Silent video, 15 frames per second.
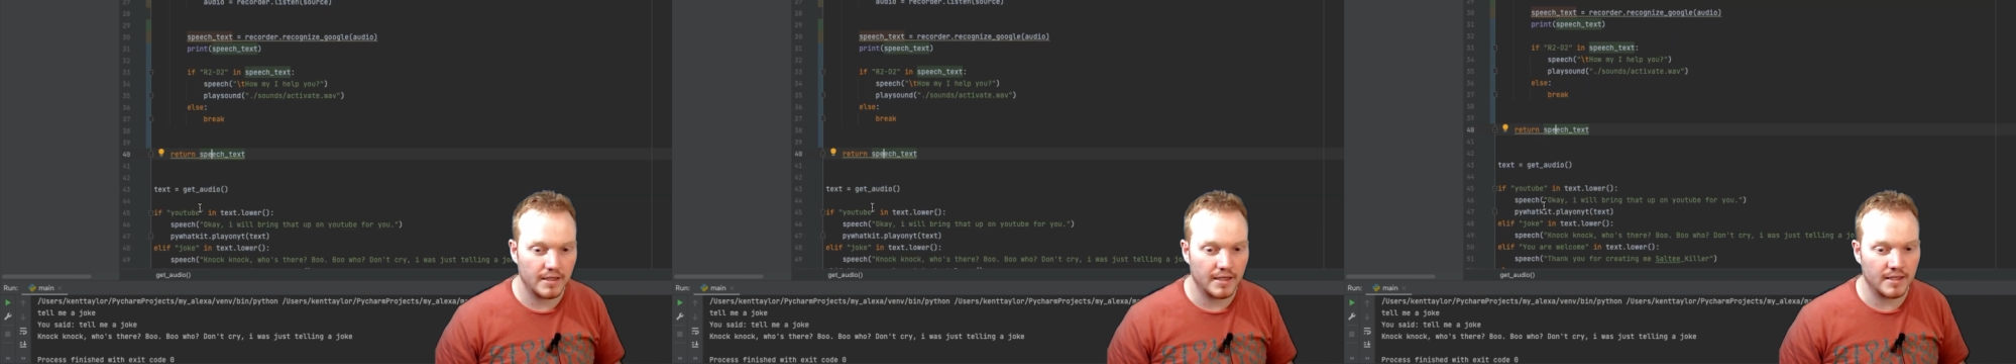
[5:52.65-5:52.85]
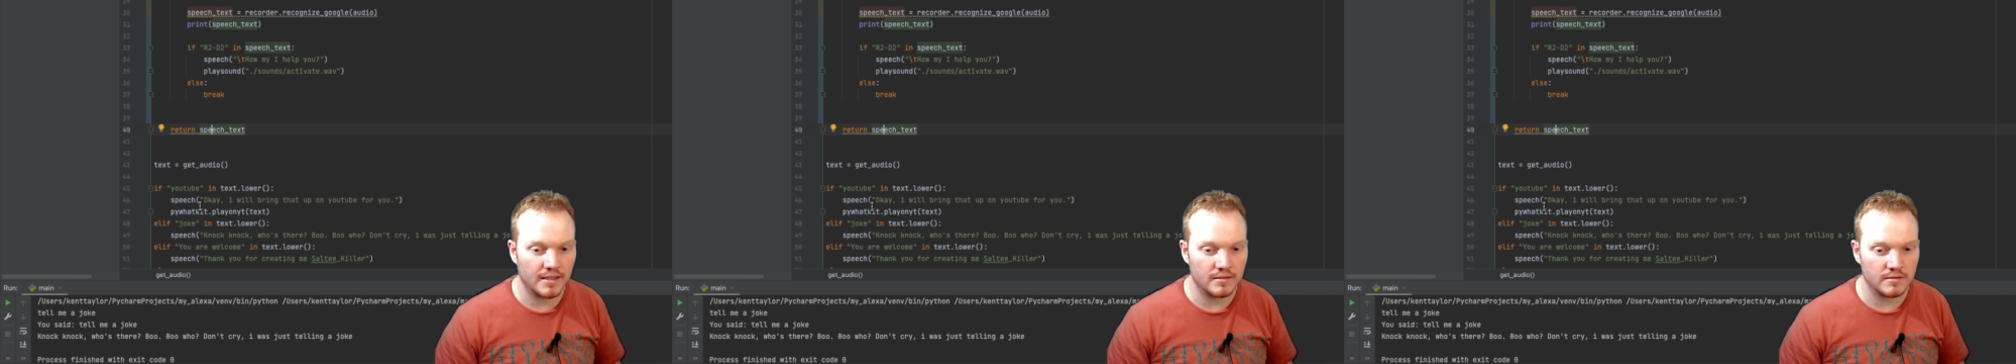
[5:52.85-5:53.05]

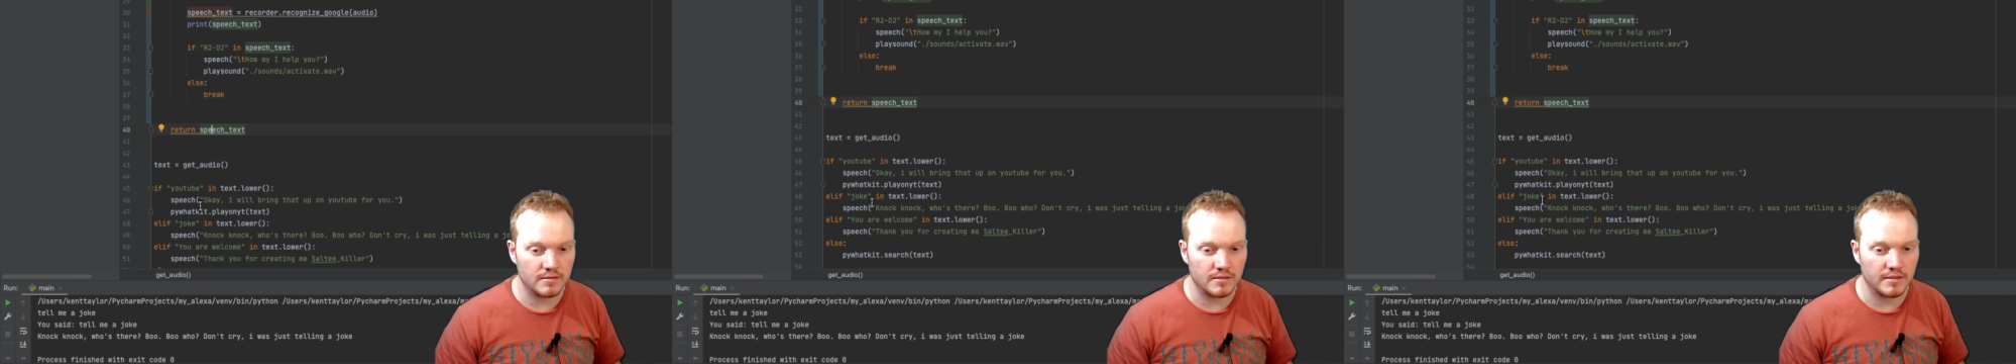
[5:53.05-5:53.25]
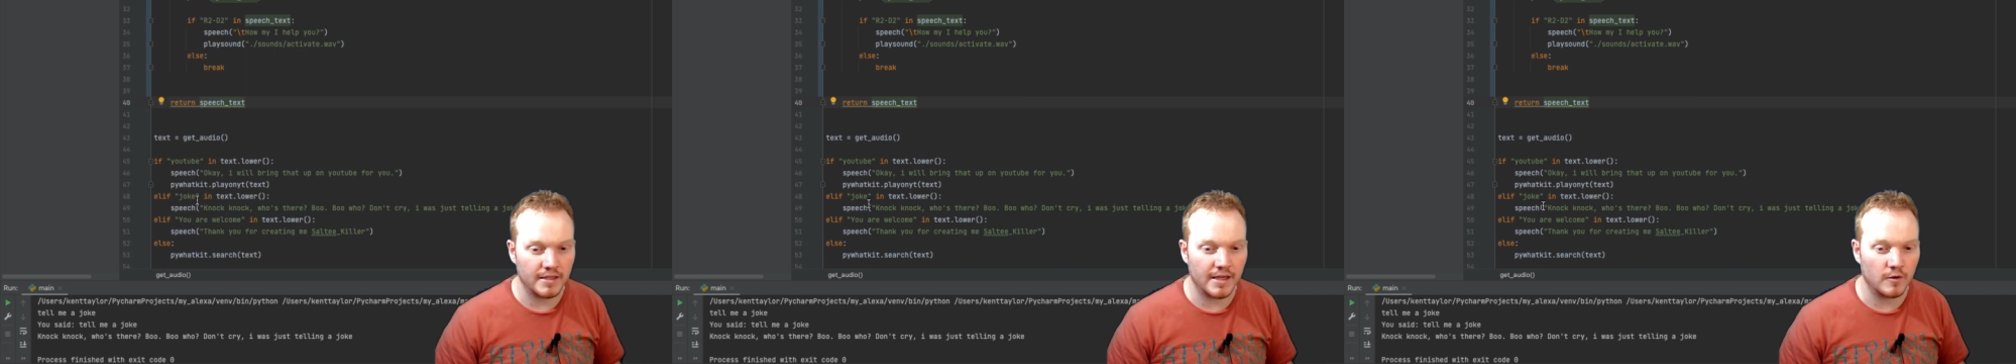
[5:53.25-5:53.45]

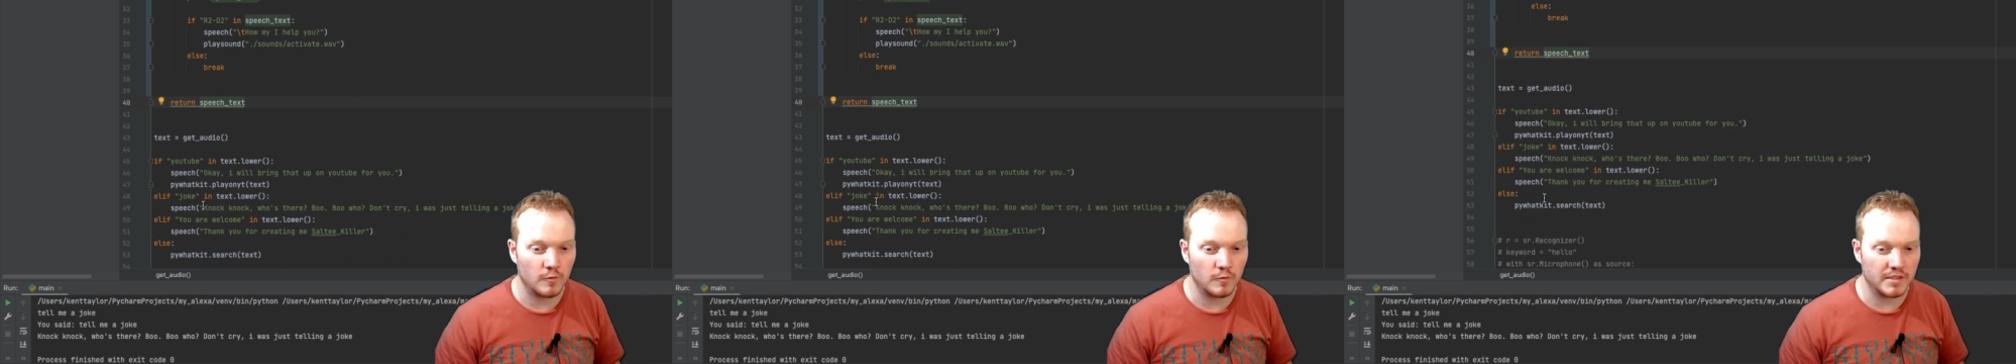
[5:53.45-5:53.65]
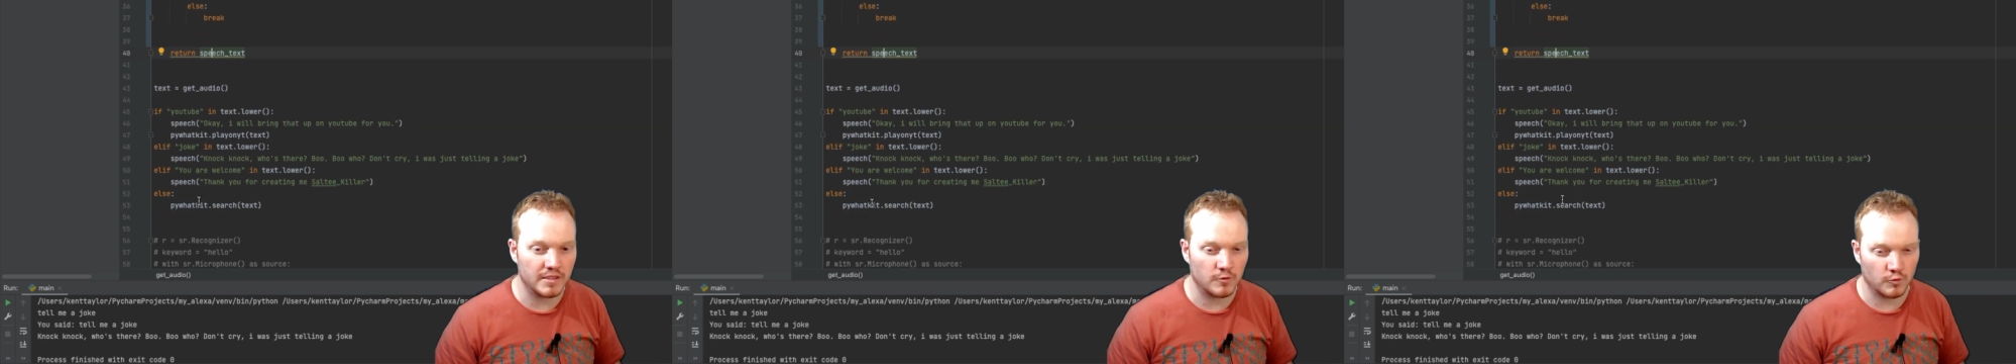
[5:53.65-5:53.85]
And now
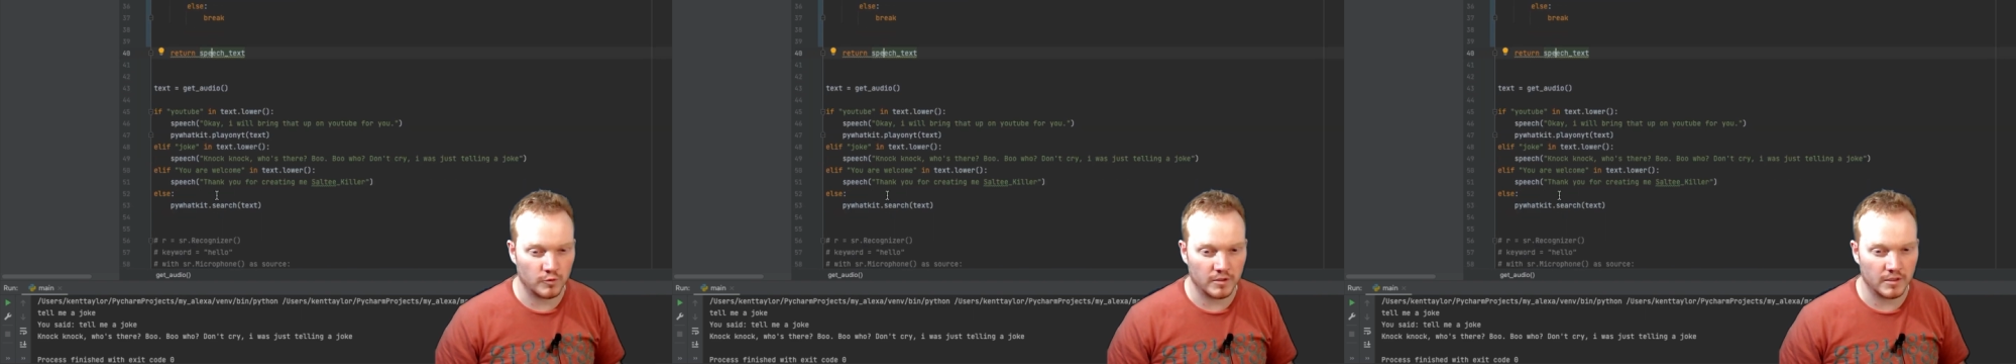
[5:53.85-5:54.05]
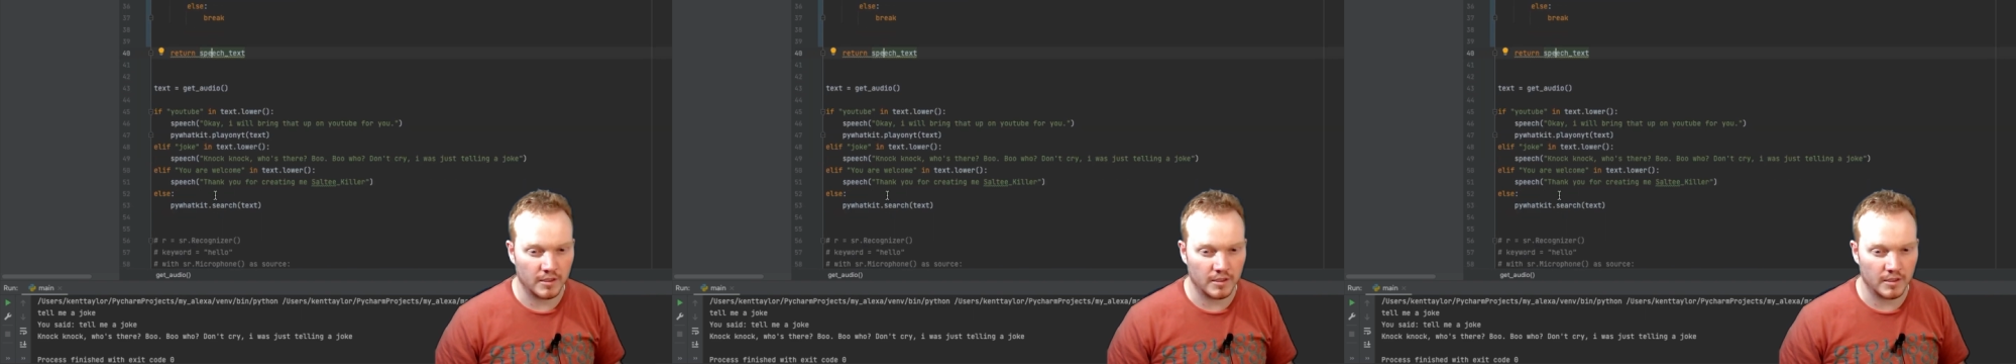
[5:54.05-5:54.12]
we can run